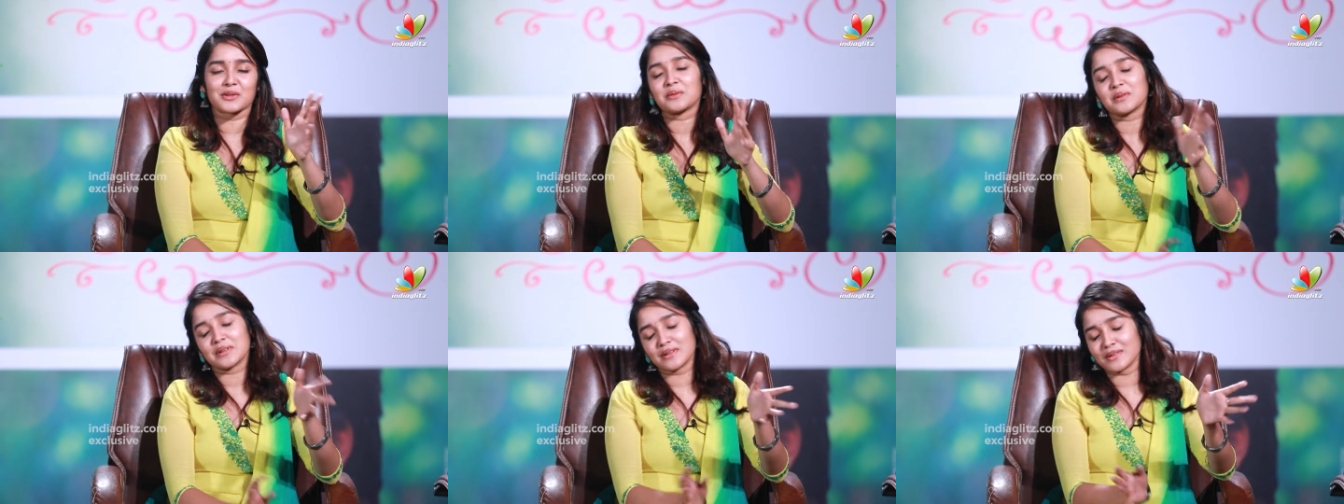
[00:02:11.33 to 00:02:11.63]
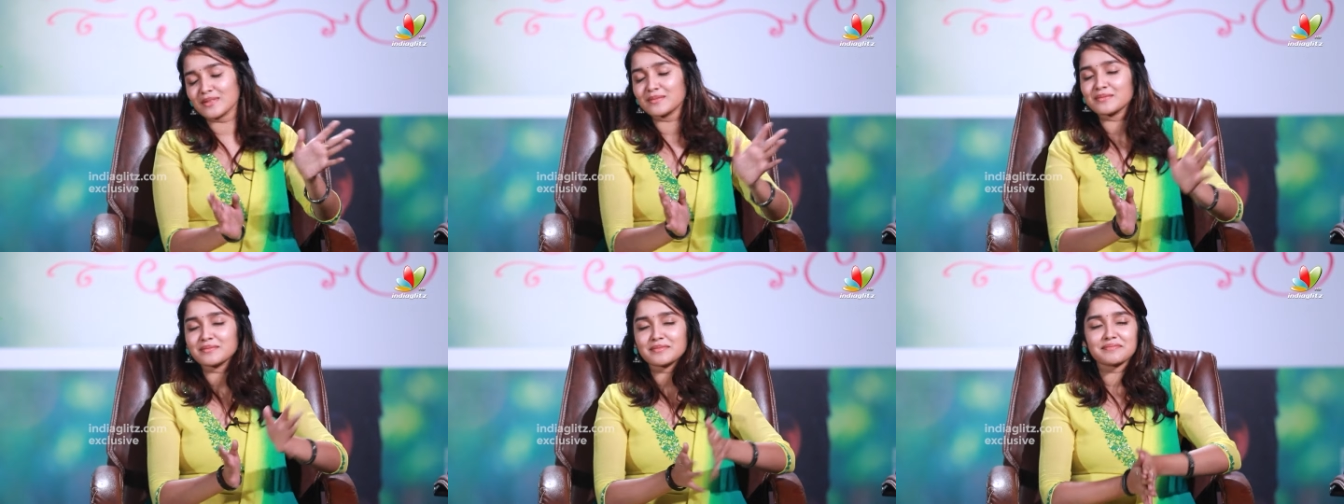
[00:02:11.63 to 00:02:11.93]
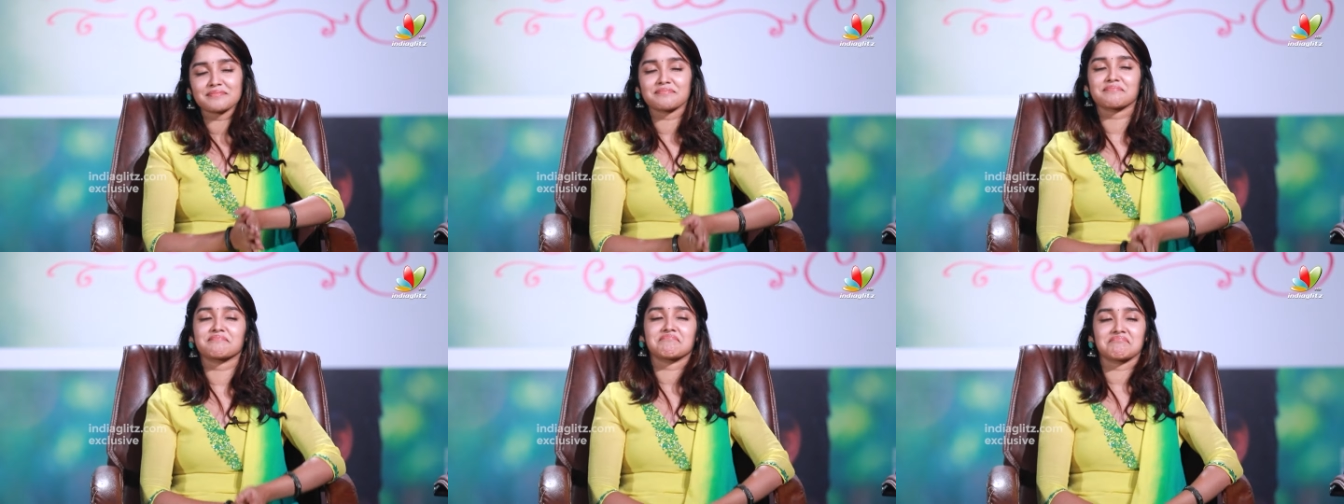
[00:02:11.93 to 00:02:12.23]
you know what?
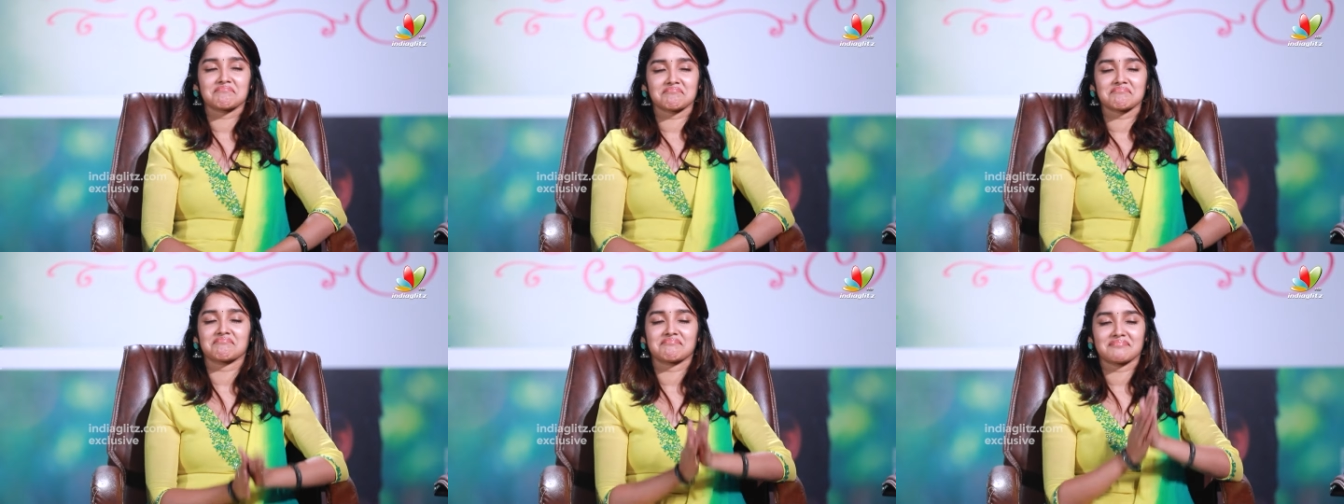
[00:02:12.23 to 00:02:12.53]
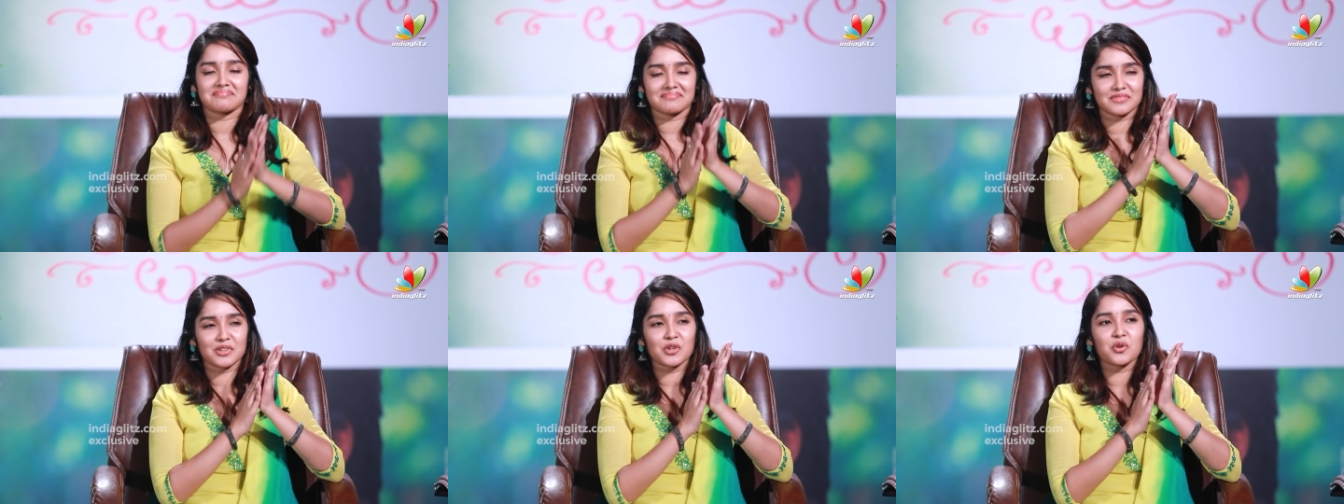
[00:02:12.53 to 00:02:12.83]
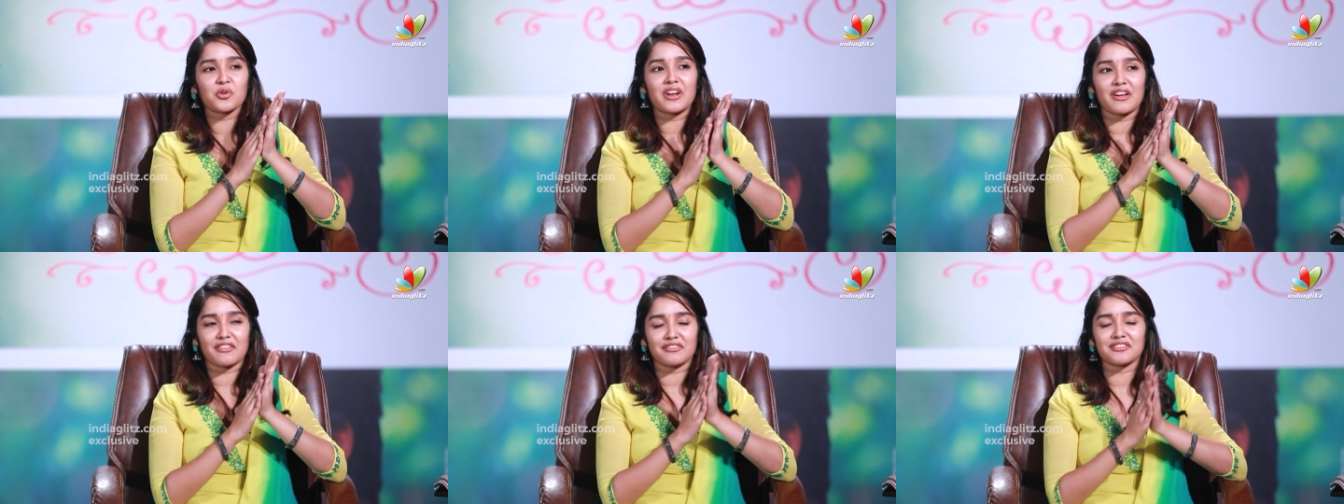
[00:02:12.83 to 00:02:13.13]

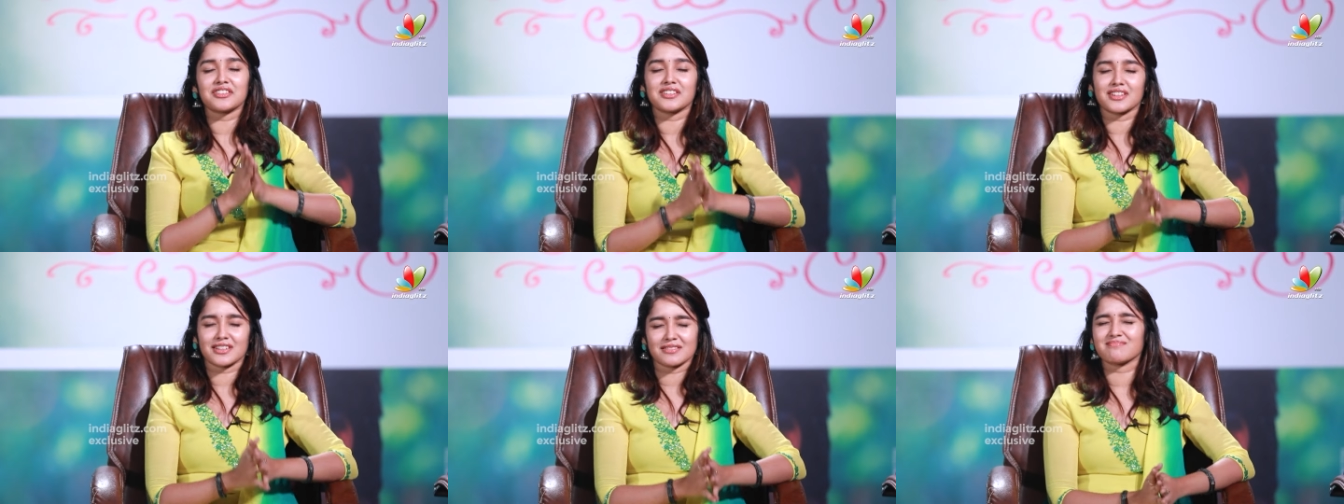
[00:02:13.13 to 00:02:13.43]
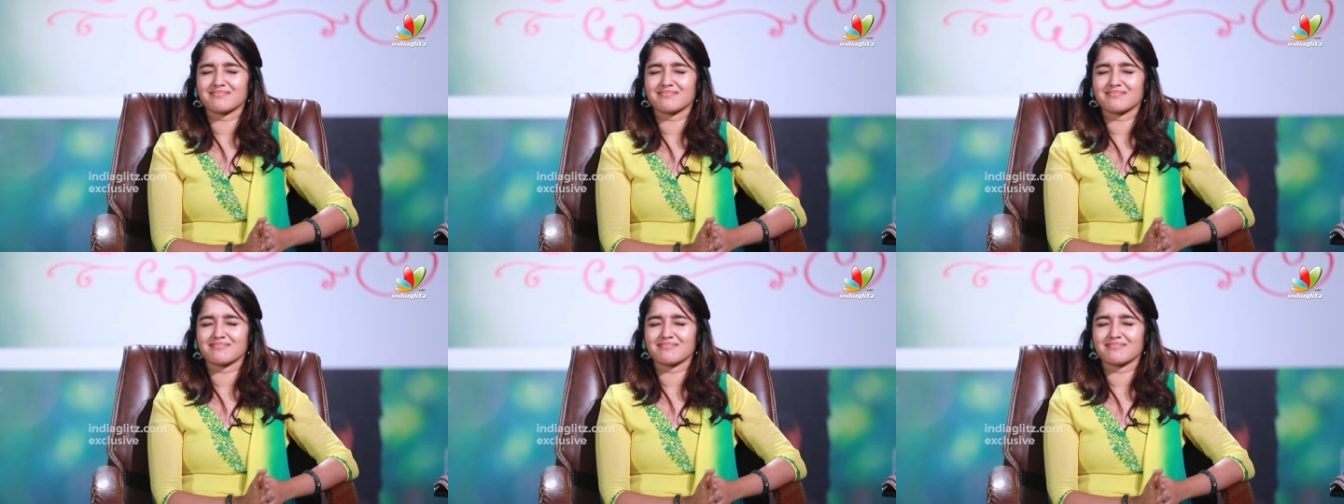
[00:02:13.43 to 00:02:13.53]
Good effort.